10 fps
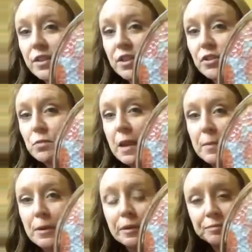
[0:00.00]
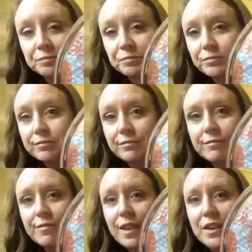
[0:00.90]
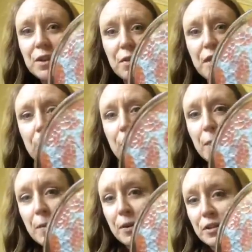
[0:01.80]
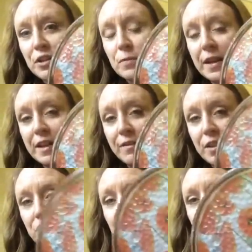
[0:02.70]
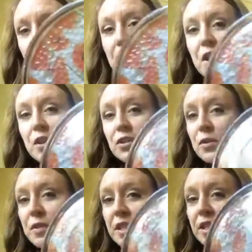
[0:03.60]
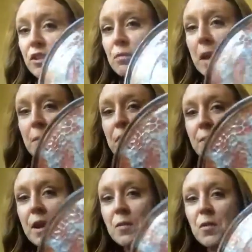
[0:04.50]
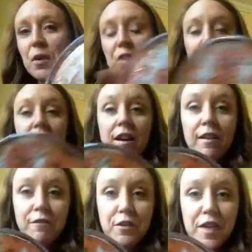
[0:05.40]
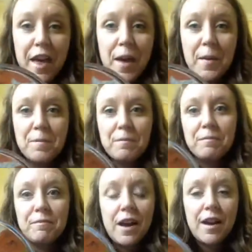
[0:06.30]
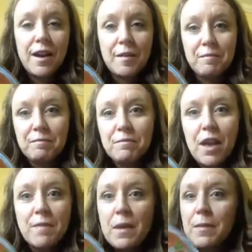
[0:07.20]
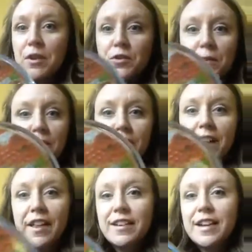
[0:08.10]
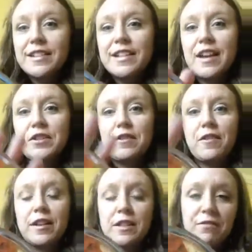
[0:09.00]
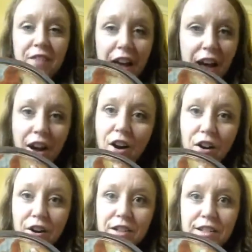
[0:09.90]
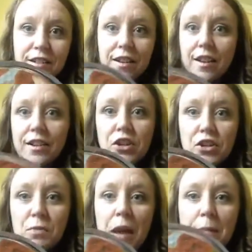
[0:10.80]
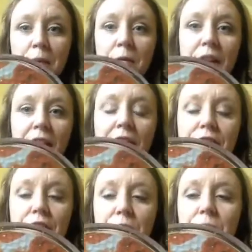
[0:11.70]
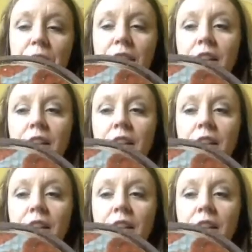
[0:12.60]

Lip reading: the tissue paper. Think about the person you might give this to. Choose the tissue paper that might work for them. And maybe you're doing one for Valentine's Day, so you find some heart tissue paper, what have you.